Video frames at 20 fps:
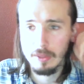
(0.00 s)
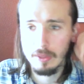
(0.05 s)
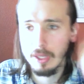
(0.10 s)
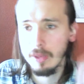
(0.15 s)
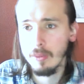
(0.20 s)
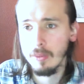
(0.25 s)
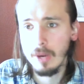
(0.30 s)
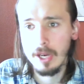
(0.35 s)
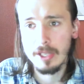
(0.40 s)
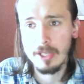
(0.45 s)

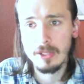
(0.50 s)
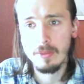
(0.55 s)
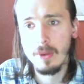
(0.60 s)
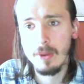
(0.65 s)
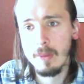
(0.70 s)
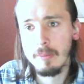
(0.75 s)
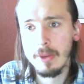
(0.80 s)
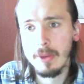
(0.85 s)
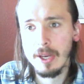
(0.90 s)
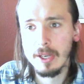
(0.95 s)
Like, why did
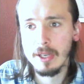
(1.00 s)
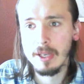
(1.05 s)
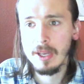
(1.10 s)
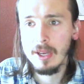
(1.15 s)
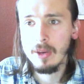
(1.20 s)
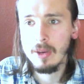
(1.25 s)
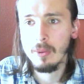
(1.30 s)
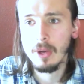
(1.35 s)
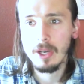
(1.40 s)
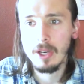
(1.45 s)

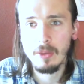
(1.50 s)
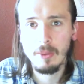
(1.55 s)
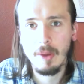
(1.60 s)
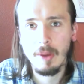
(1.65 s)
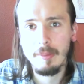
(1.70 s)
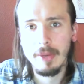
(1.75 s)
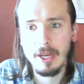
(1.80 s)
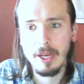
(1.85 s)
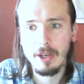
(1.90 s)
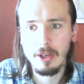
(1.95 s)

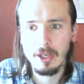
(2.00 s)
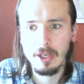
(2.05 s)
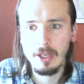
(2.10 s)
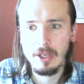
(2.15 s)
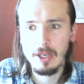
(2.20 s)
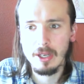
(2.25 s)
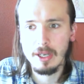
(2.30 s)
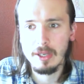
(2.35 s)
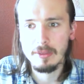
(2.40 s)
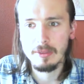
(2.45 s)

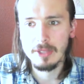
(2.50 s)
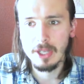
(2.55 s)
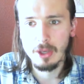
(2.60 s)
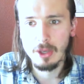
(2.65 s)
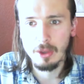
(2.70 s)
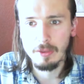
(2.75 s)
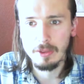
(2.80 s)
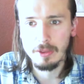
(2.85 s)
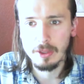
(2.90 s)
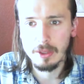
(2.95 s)
Webpack take
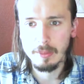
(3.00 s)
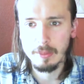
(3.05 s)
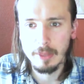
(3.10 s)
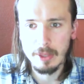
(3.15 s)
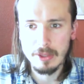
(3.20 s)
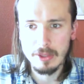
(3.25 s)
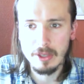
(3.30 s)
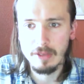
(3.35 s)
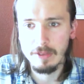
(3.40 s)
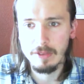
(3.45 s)
over
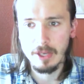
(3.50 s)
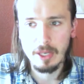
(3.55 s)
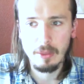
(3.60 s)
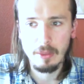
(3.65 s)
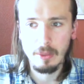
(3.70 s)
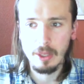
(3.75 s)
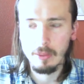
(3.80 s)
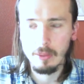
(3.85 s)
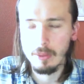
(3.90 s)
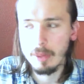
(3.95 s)
Browserify?
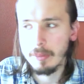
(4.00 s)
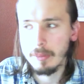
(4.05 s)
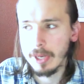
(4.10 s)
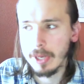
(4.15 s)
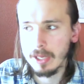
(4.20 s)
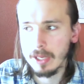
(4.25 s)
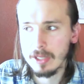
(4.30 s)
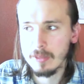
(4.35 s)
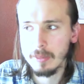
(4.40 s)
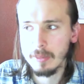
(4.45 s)
Well,
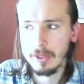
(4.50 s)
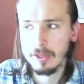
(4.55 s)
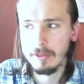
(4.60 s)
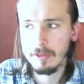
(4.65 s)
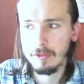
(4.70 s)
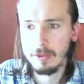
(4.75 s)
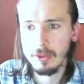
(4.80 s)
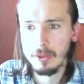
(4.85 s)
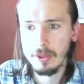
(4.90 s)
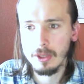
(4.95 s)
Webpack is built
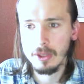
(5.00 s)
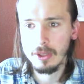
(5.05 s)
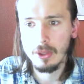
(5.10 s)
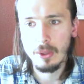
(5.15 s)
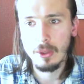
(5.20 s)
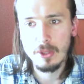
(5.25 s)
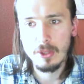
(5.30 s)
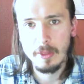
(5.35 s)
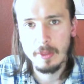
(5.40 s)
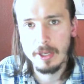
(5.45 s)
for
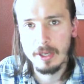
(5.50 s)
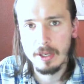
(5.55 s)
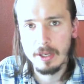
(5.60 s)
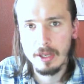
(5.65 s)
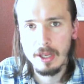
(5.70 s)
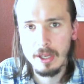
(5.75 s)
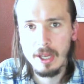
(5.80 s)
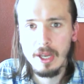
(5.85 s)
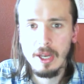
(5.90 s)
code splitting.